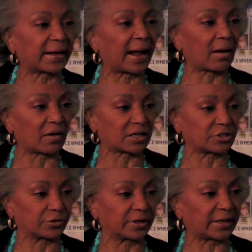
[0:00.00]

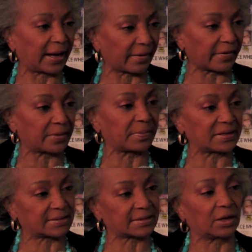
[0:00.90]
character and carried
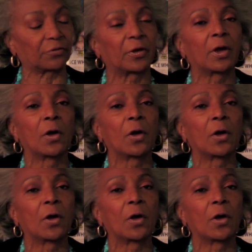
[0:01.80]
myself